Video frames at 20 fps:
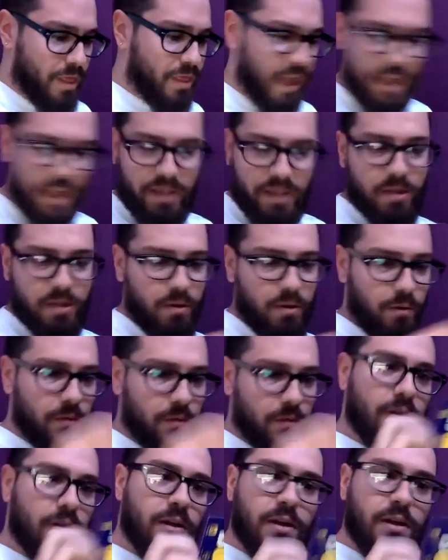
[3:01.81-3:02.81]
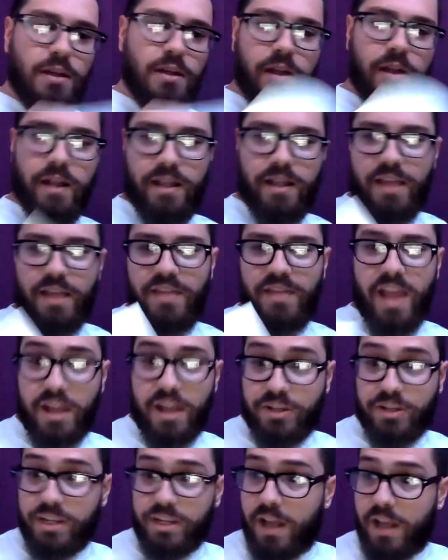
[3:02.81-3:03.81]
Thank you. And again, it
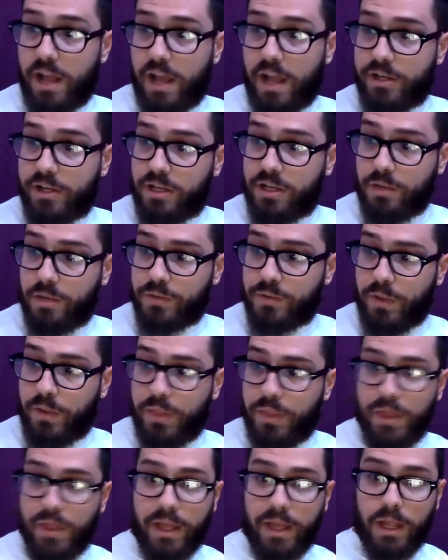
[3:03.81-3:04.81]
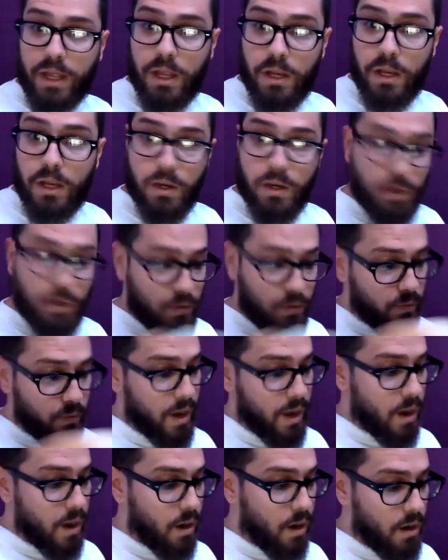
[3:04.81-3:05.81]
actually comes with a little thing,
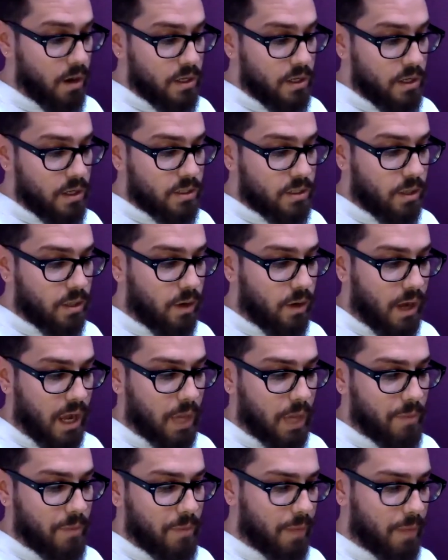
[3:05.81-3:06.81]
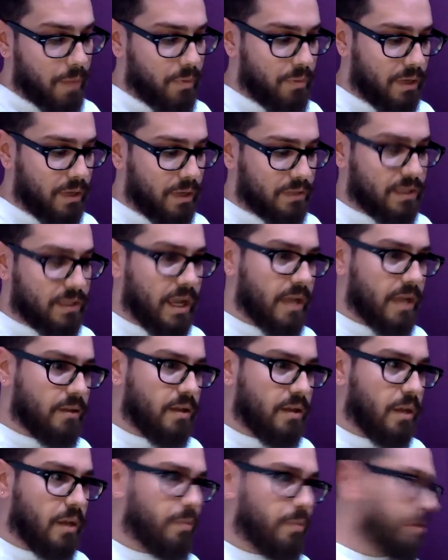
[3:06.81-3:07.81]
rare. So I'm happy about
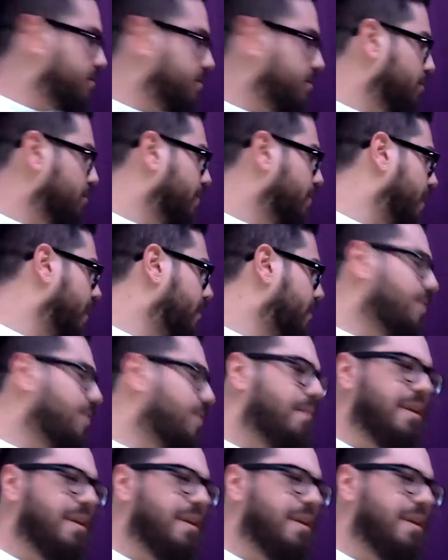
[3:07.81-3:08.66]
that. Can't be too mad.